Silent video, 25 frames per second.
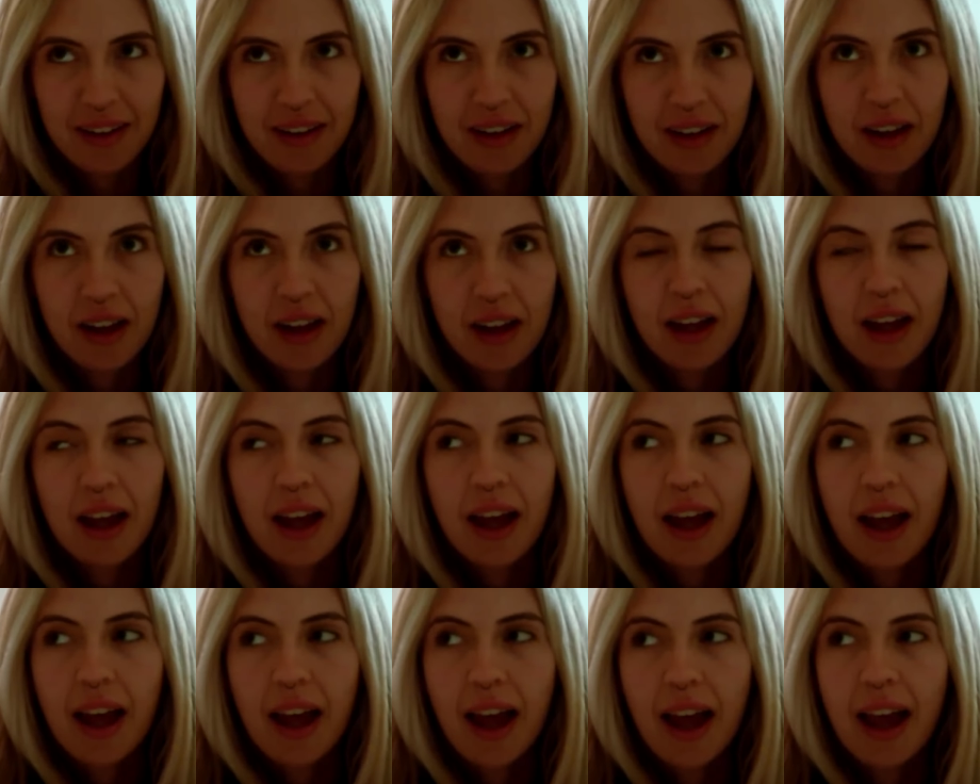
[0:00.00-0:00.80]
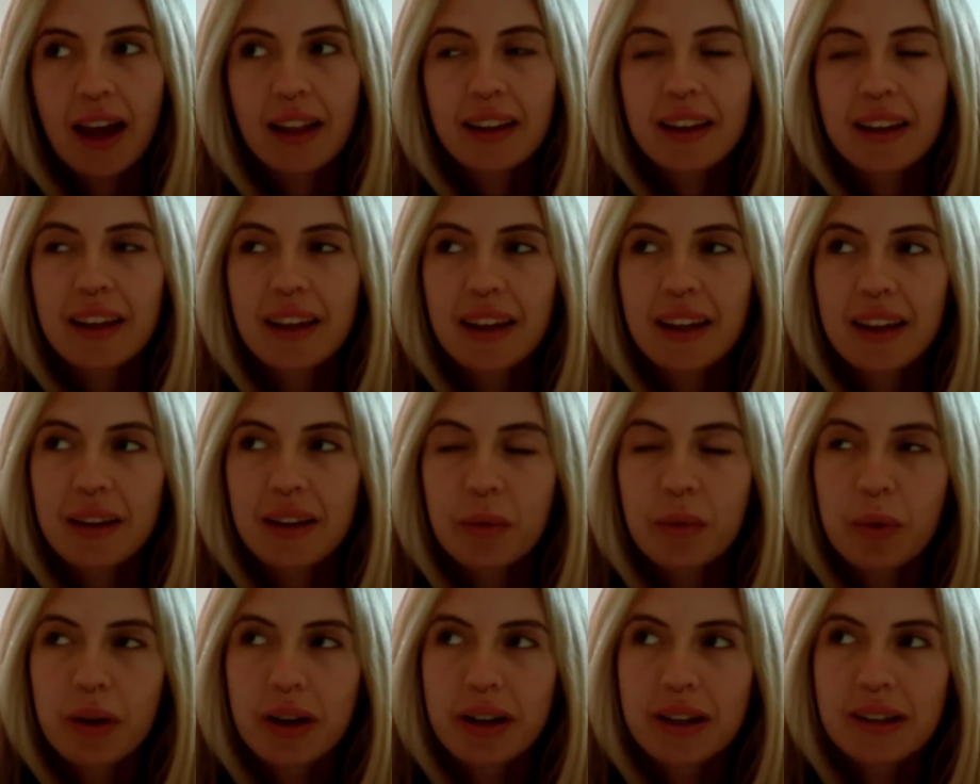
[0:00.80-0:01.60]
Uh,
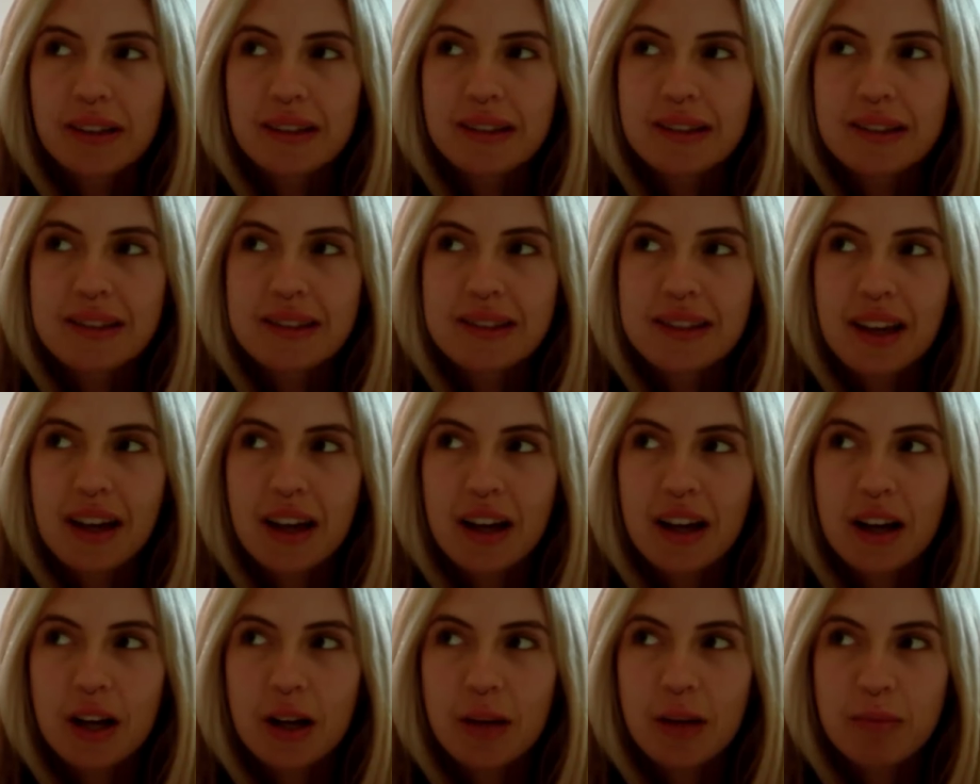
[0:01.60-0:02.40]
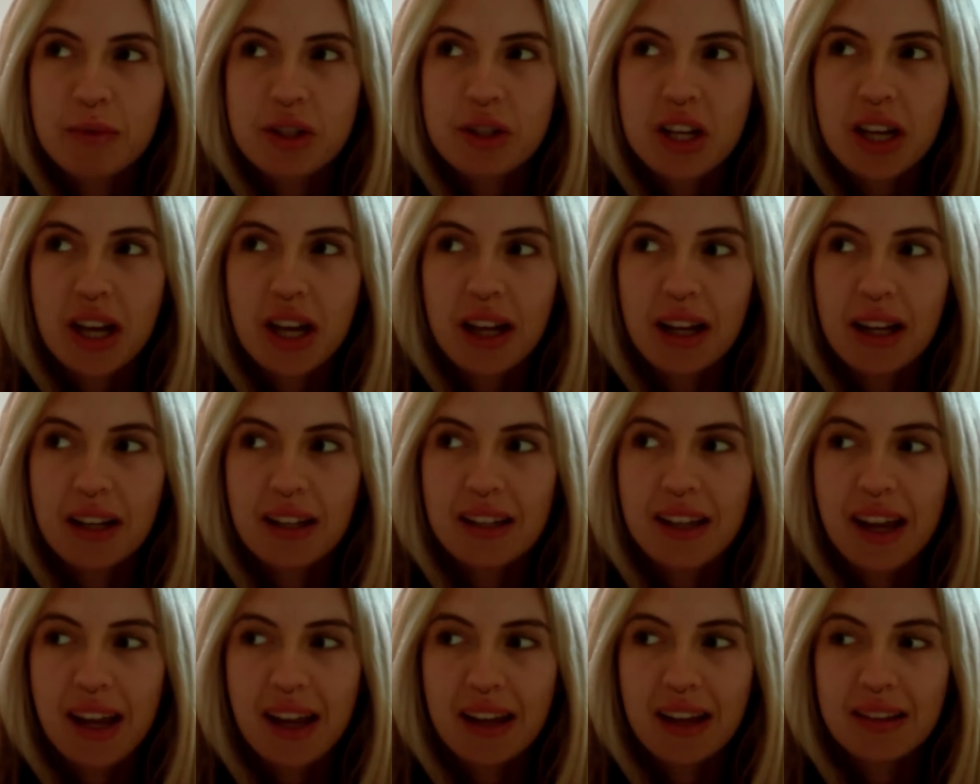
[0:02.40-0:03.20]
Ellie was um she had
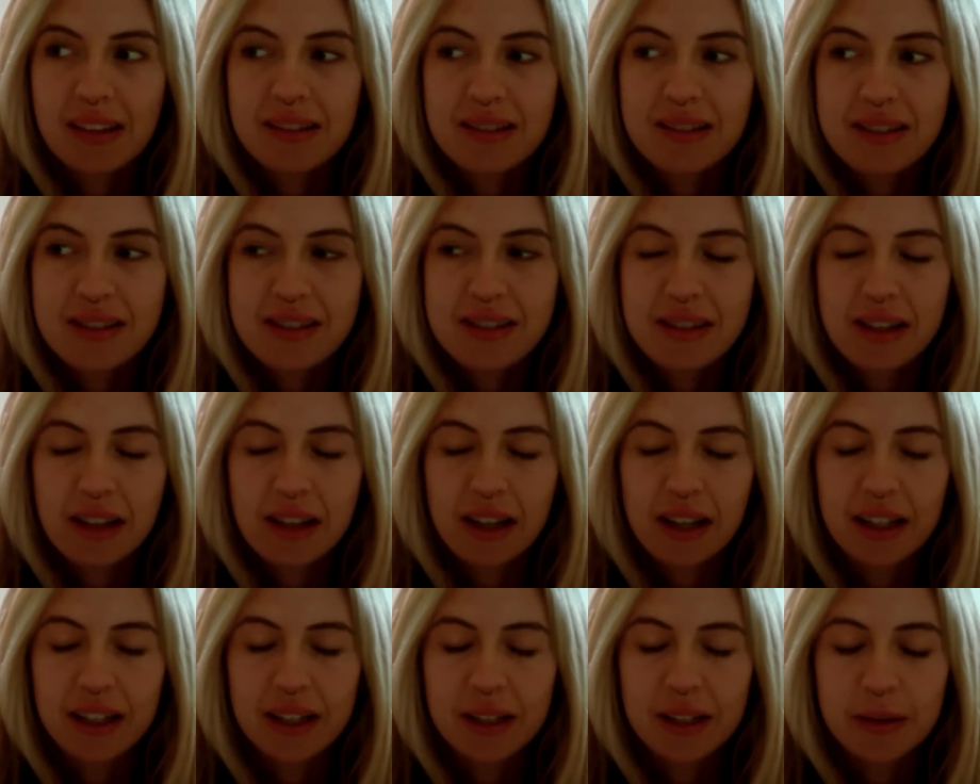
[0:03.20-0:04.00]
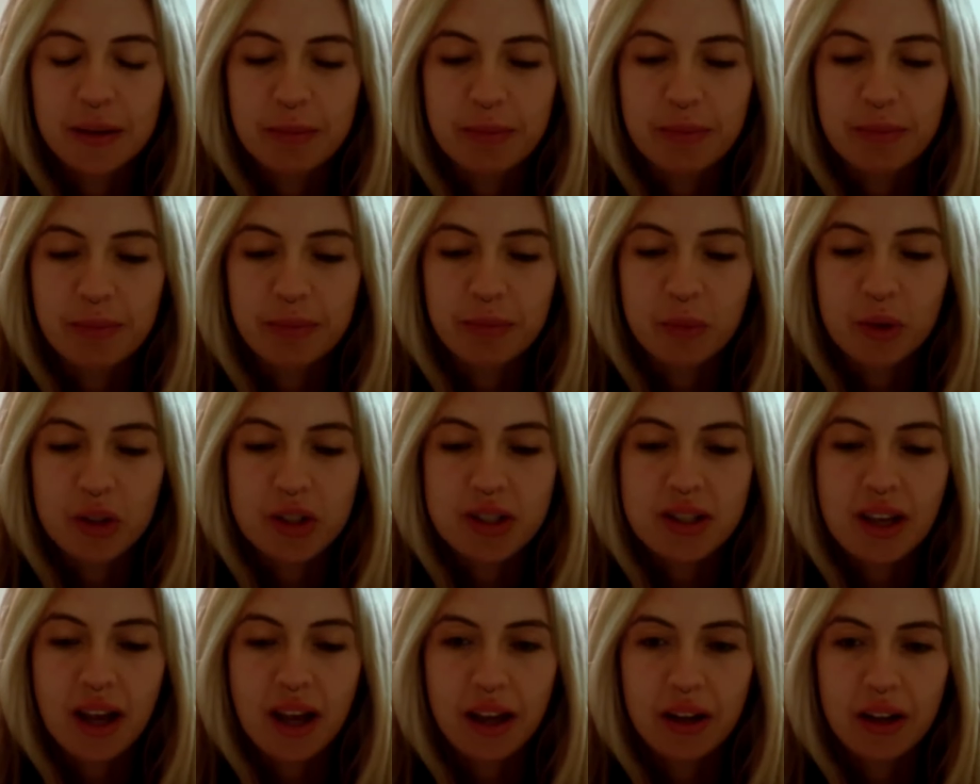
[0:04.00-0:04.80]
a dance um
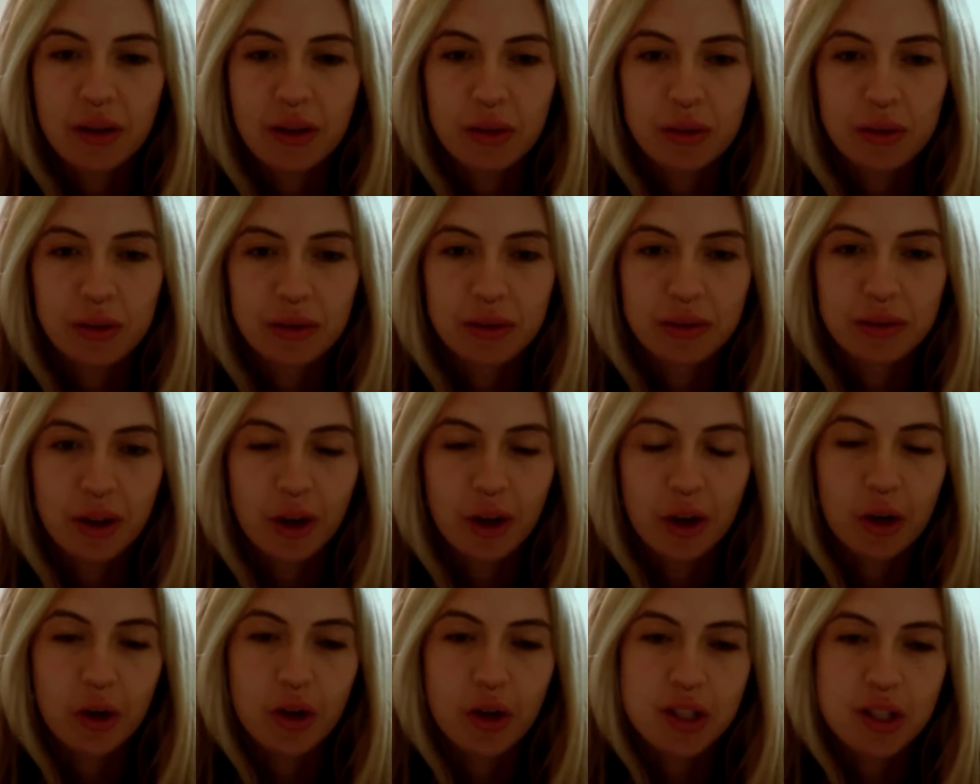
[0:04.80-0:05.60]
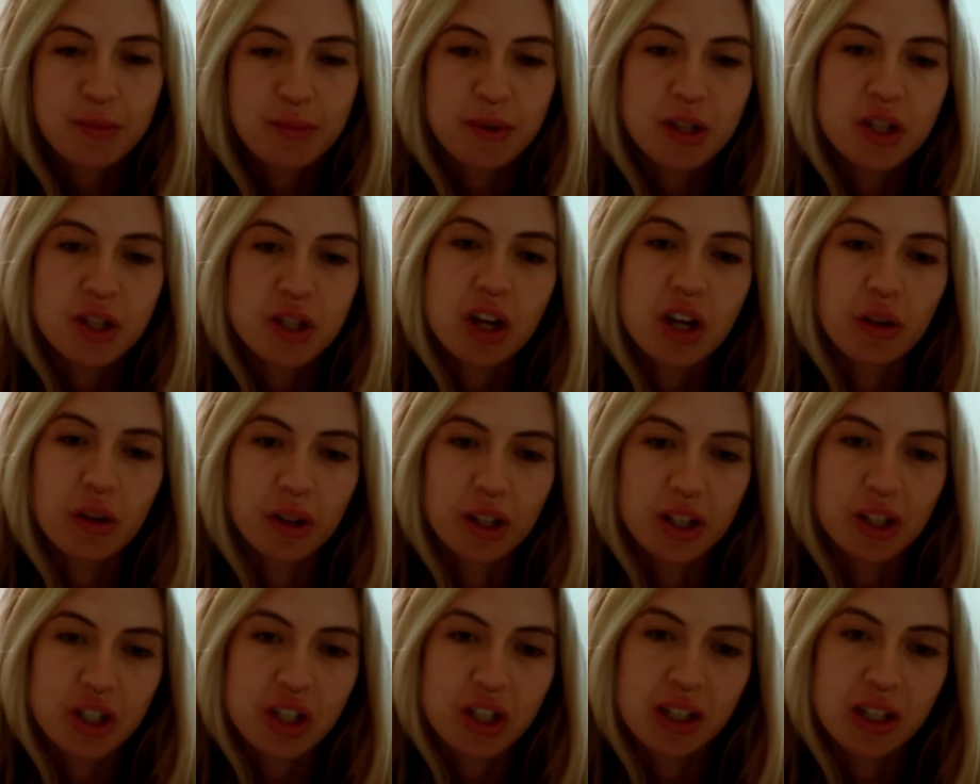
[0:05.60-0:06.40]
recital or Christmas
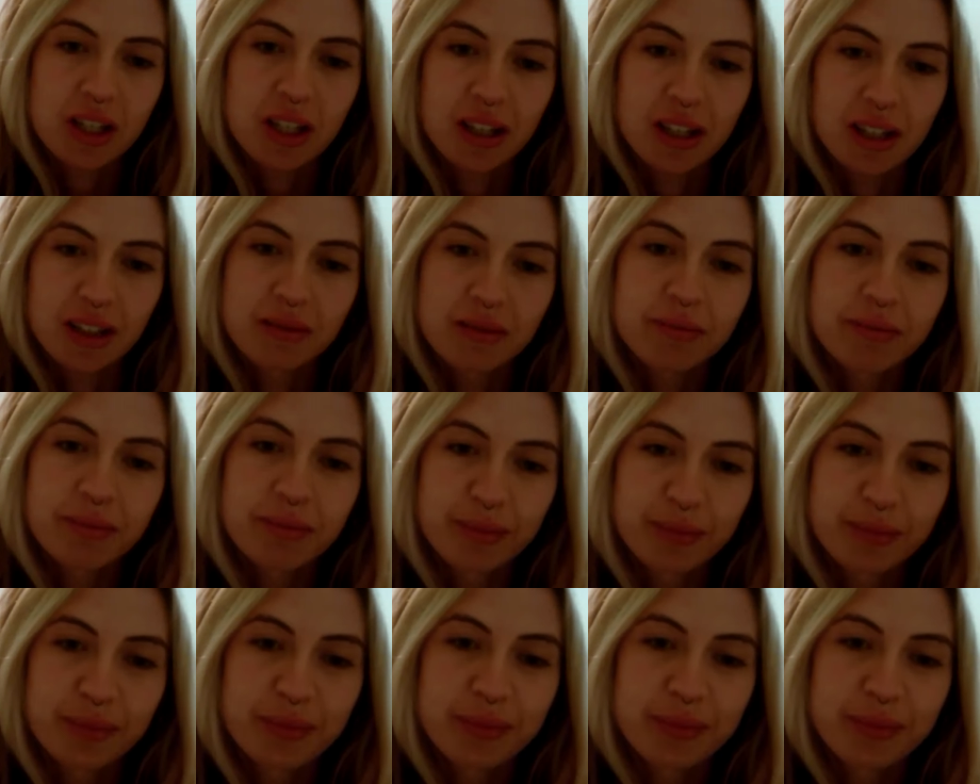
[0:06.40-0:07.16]
show that she did.